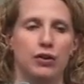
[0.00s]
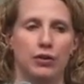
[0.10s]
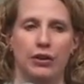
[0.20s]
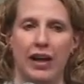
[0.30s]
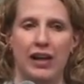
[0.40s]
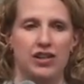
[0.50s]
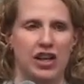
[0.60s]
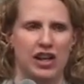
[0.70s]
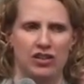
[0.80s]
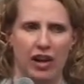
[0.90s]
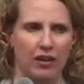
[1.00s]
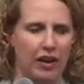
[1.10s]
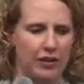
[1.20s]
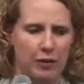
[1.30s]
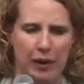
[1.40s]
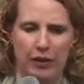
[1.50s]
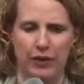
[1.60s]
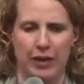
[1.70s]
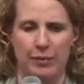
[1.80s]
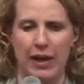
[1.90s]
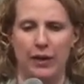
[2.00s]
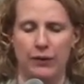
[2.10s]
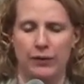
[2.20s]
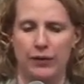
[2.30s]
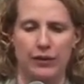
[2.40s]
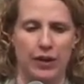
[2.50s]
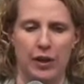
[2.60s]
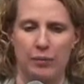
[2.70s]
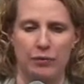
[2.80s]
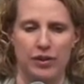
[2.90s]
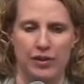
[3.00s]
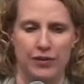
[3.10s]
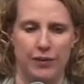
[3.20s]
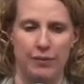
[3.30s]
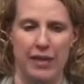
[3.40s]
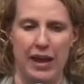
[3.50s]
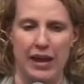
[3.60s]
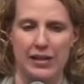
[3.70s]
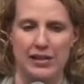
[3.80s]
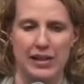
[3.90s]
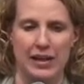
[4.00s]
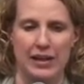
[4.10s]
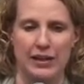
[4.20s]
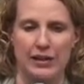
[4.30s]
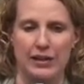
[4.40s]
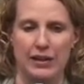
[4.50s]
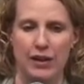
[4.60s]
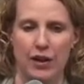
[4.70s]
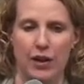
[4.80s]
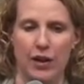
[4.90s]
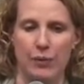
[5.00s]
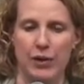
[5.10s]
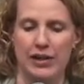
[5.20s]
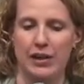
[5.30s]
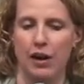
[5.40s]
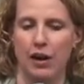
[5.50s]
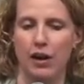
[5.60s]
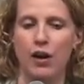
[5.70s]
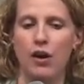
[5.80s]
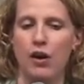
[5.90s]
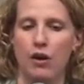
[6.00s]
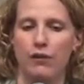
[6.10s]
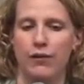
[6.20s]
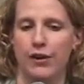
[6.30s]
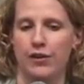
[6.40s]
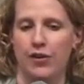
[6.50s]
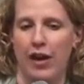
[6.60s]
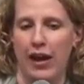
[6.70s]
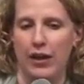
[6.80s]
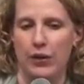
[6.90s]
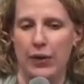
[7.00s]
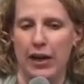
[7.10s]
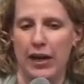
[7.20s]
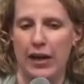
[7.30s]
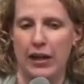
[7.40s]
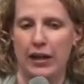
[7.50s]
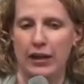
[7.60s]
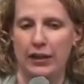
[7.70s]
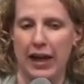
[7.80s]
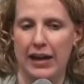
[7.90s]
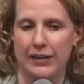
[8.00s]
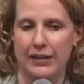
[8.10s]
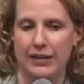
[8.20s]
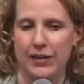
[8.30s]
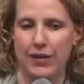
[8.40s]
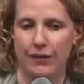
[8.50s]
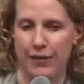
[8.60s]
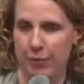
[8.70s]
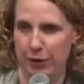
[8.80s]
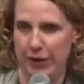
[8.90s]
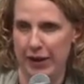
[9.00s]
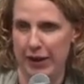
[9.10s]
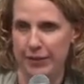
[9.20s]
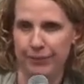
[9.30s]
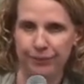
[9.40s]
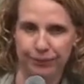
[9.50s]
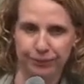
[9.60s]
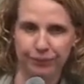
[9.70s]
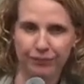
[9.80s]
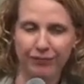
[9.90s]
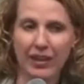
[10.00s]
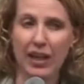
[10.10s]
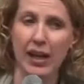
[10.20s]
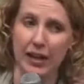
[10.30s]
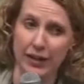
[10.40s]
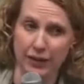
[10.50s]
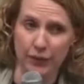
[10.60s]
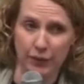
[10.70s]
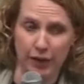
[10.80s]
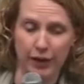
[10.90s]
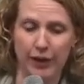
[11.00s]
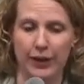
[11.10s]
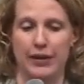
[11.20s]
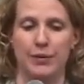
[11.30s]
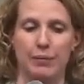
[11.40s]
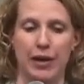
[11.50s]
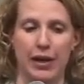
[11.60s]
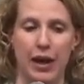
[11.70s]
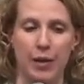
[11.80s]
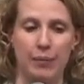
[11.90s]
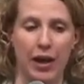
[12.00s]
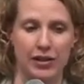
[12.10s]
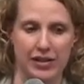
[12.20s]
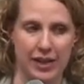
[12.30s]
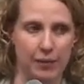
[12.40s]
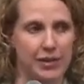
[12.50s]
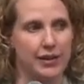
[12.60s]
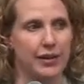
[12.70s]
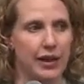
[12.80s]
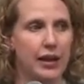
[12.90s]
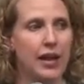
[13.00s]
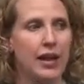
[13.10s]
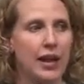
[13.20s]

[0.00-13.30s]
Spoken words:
total diet change, I lost about 30 pounds just from that, and we did our first IUI last February, and it didn't work, but I just kept seeing the